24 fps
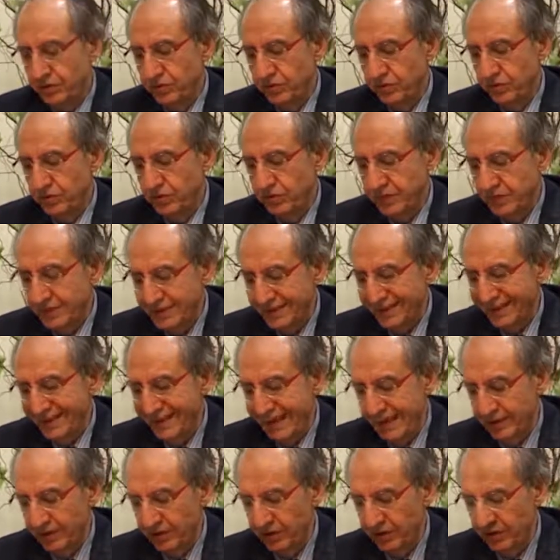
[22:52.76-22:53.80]
to this
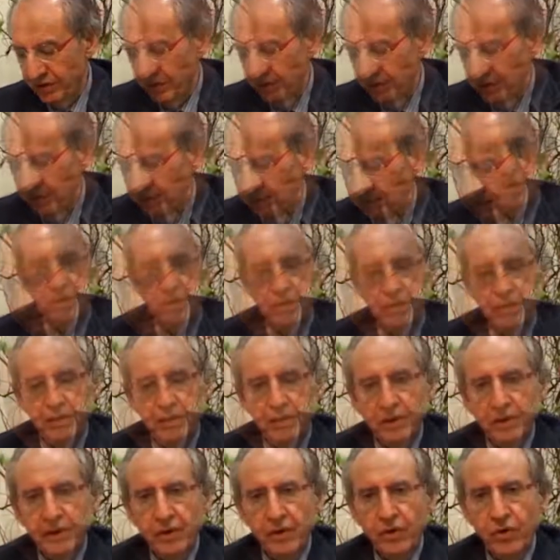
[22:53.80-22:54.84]
category.
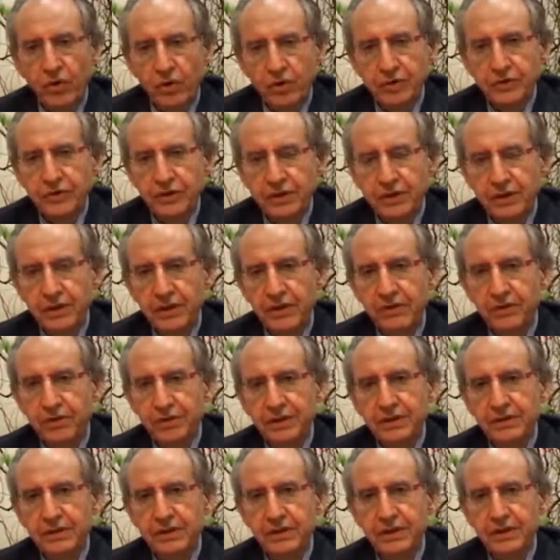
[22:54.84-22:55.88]
Analogical
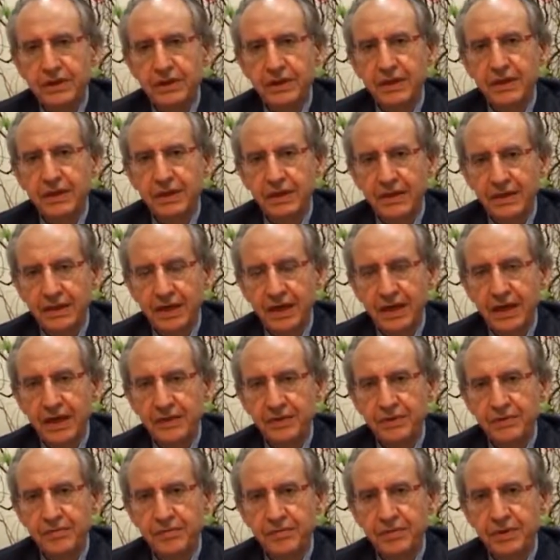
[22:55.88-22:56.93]
reasoning,
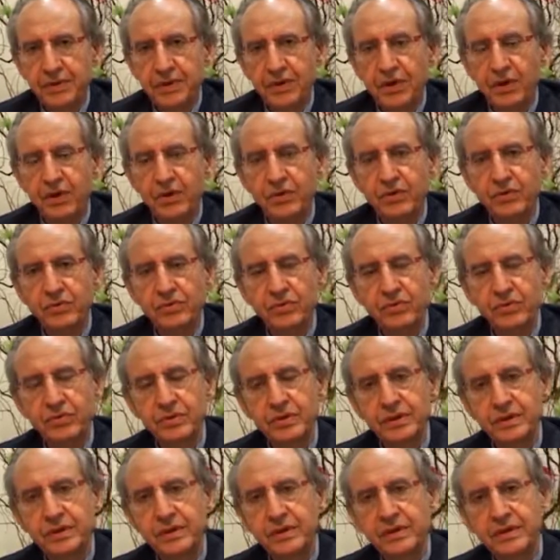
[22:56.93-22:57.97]
qiyas, belong to
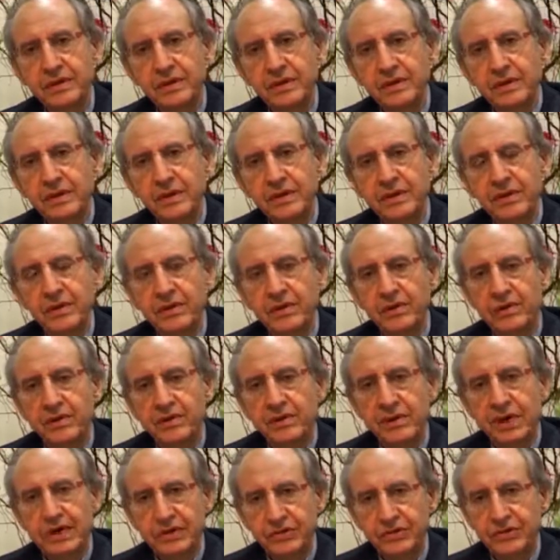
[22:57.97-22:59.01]
the
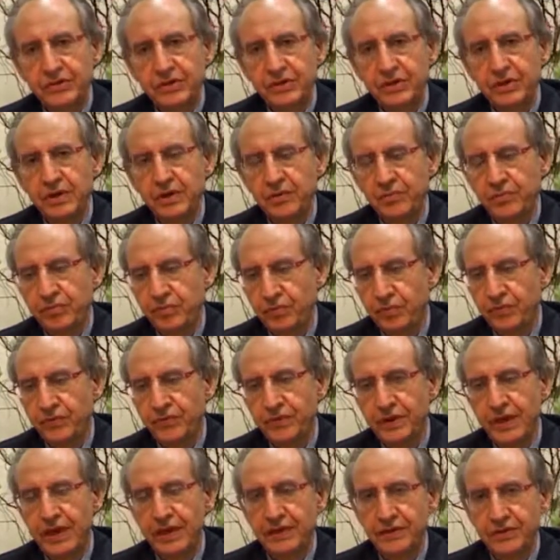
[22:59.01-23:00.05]
rational
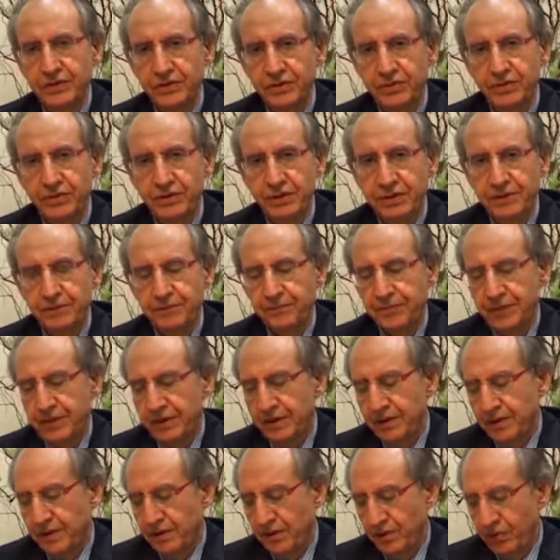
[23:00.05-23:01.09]
proof category.
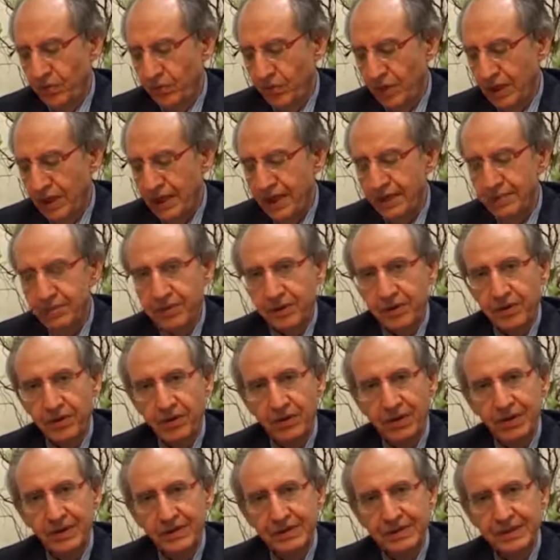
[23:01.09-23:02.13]
Why?
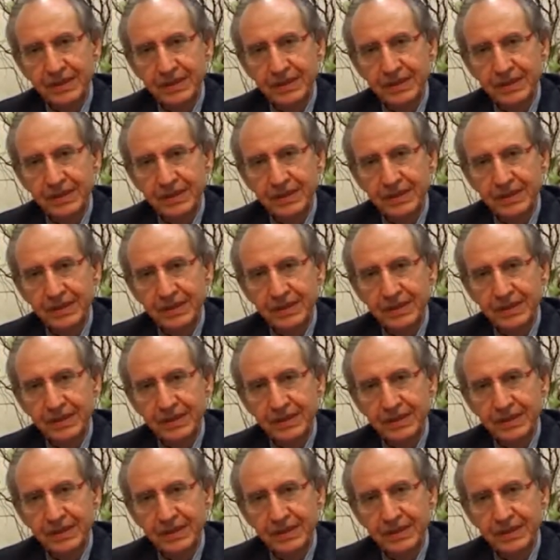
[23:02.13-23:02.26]
Because